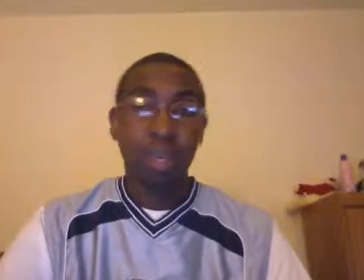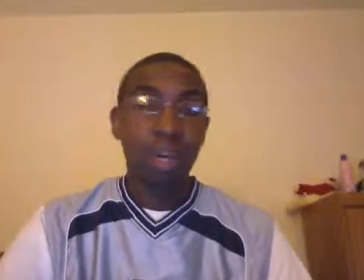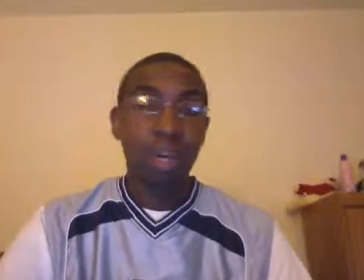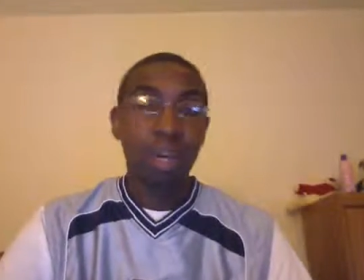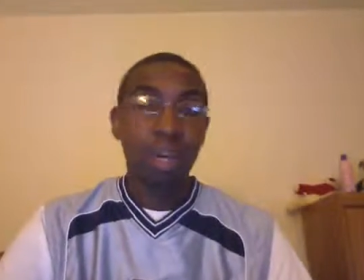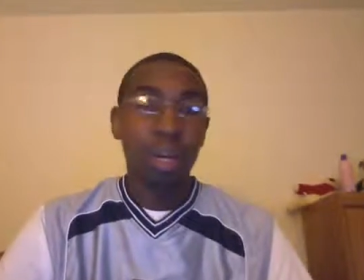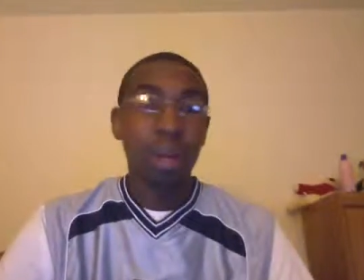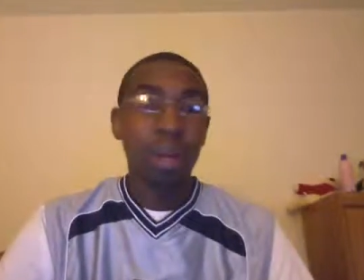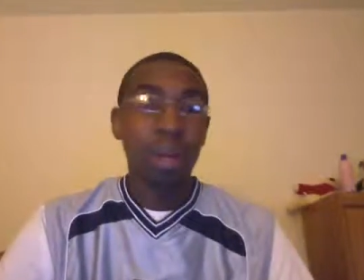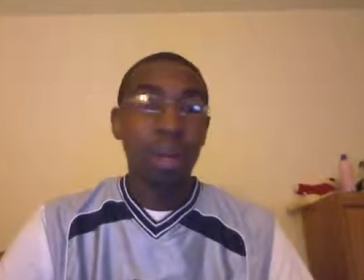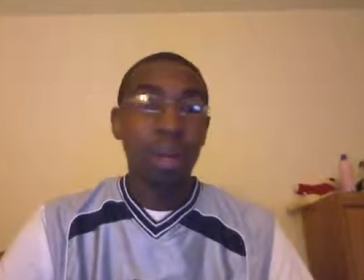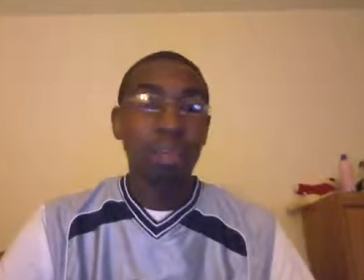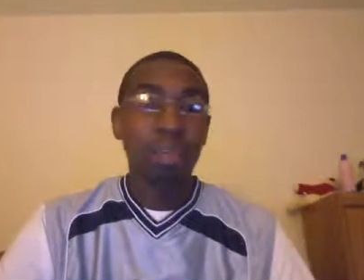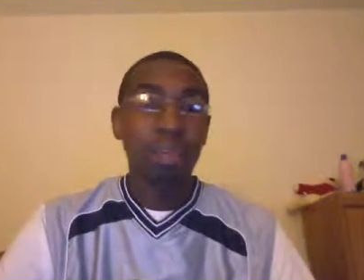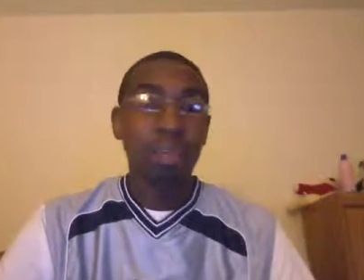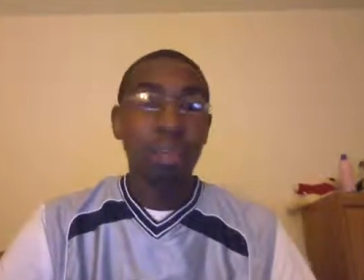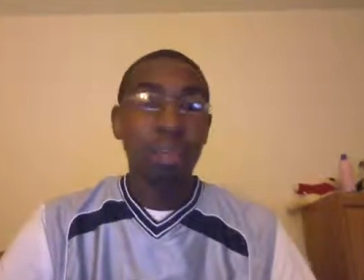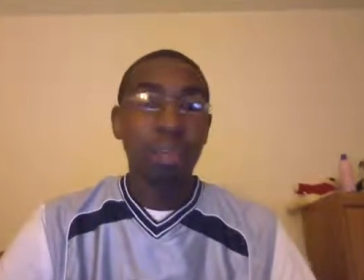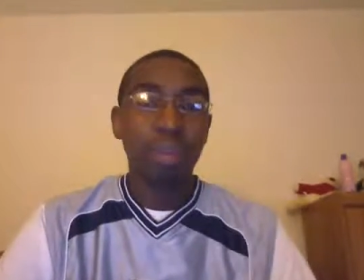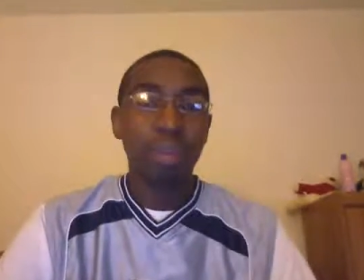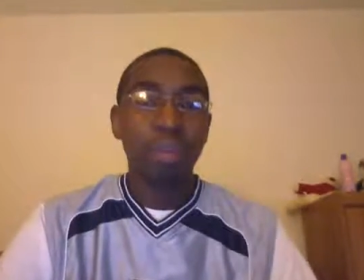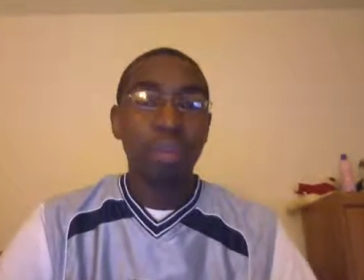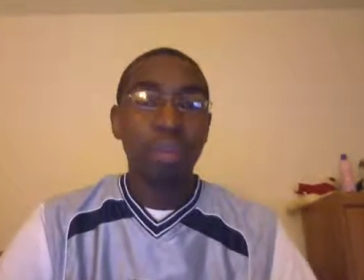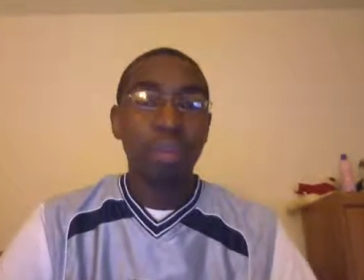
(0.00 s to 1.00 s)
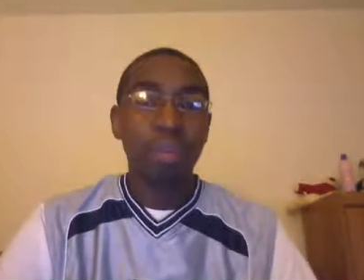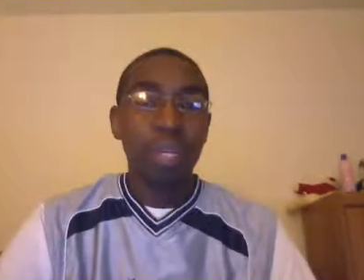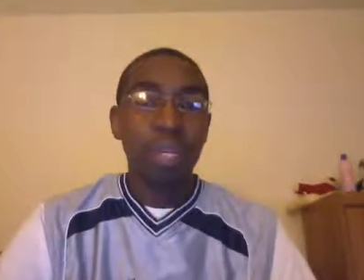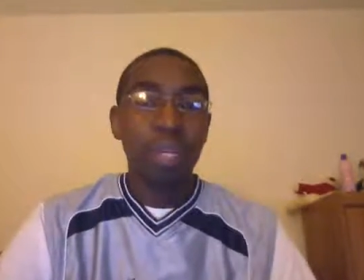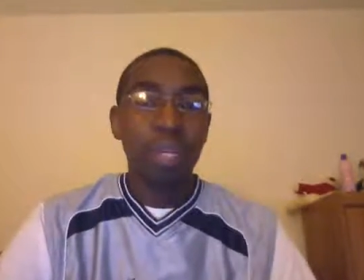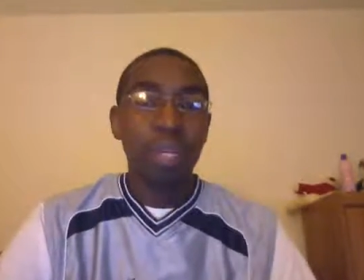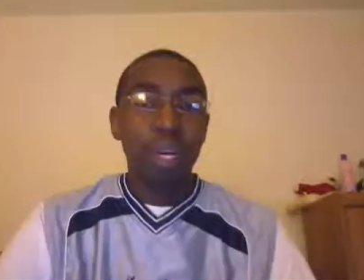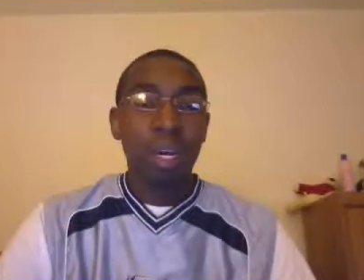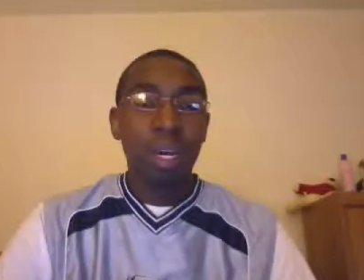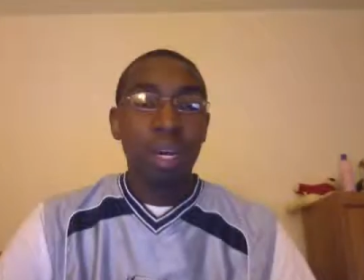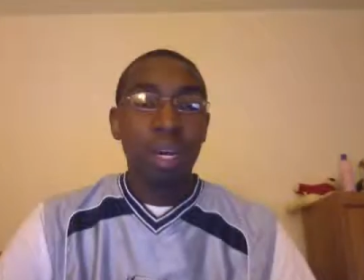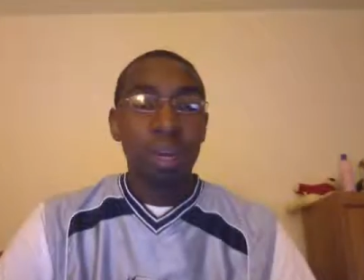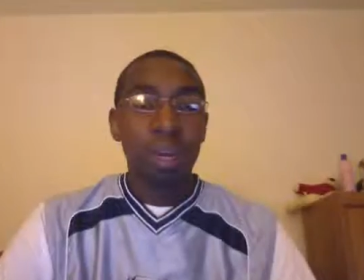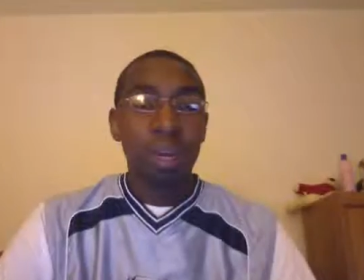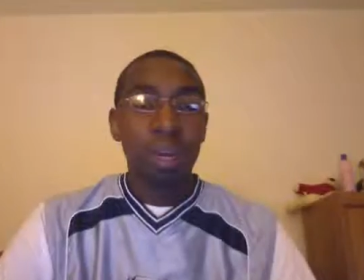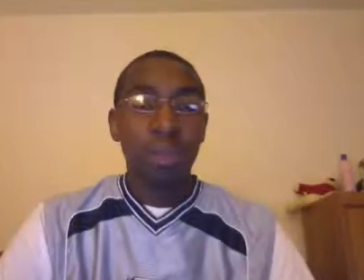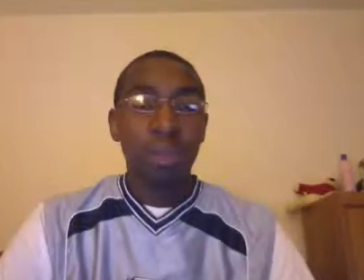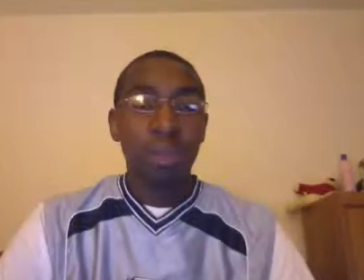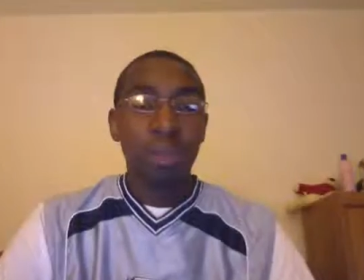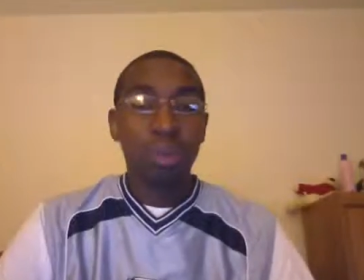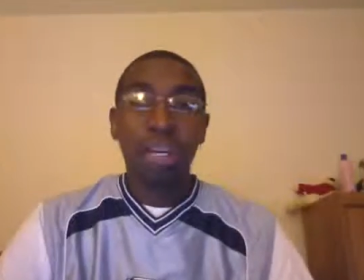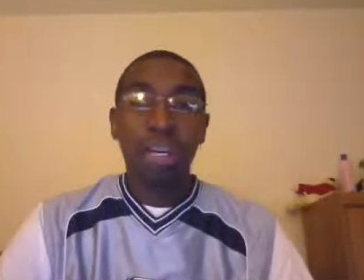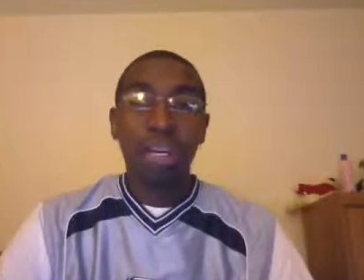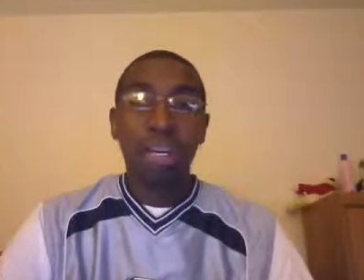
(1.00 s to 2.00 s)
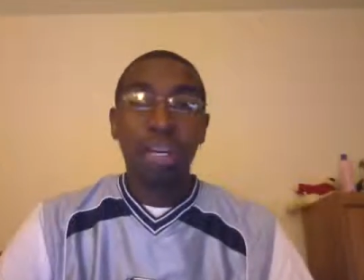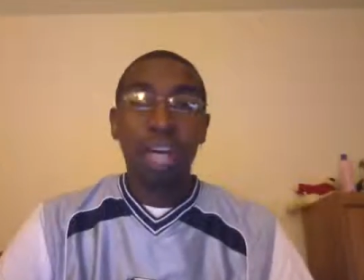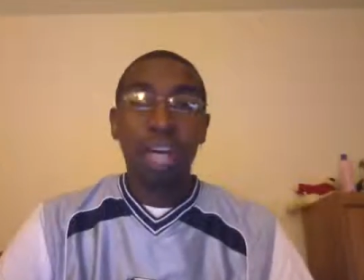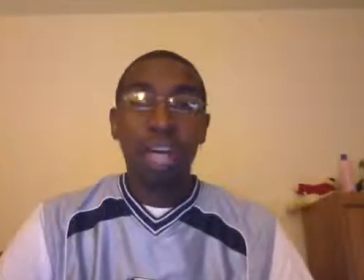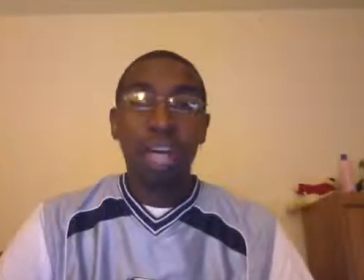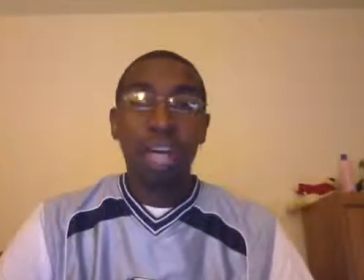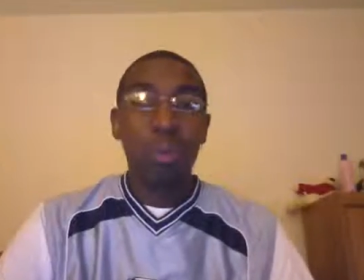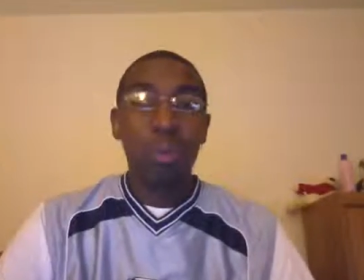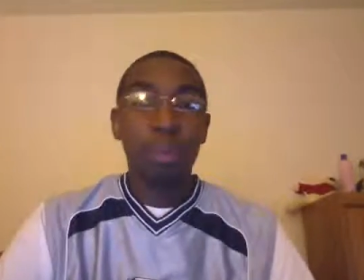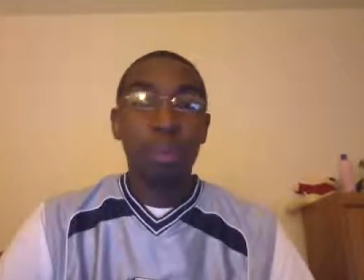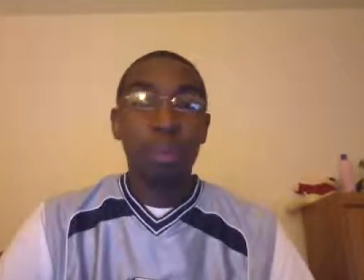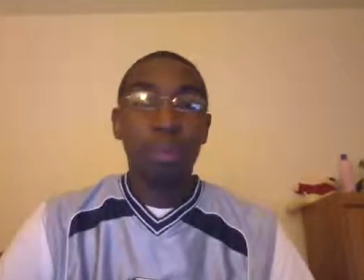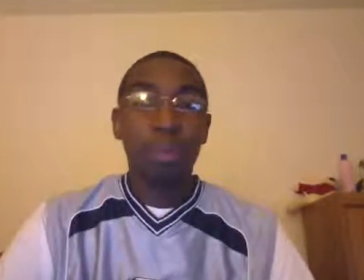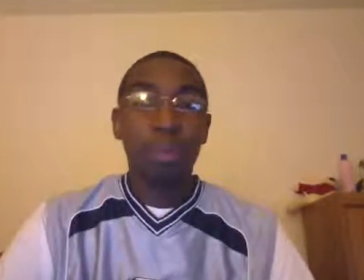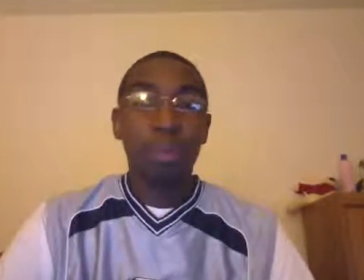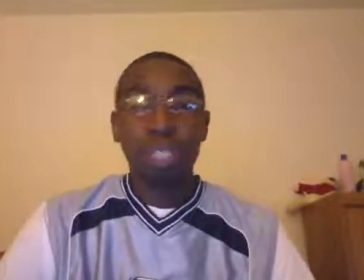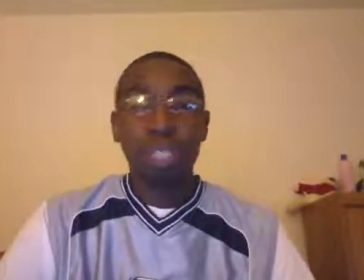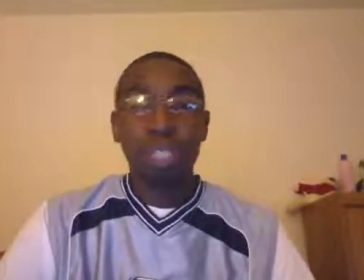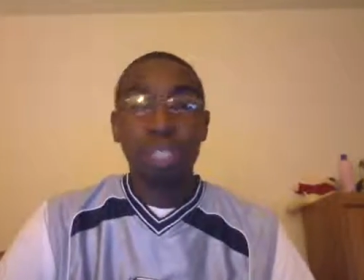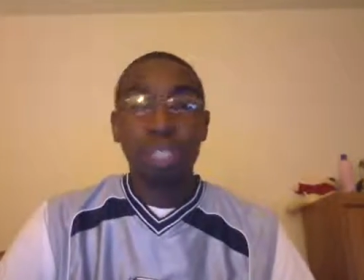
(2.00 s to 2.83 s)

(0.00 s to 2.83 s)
I don't know. According to the comic books,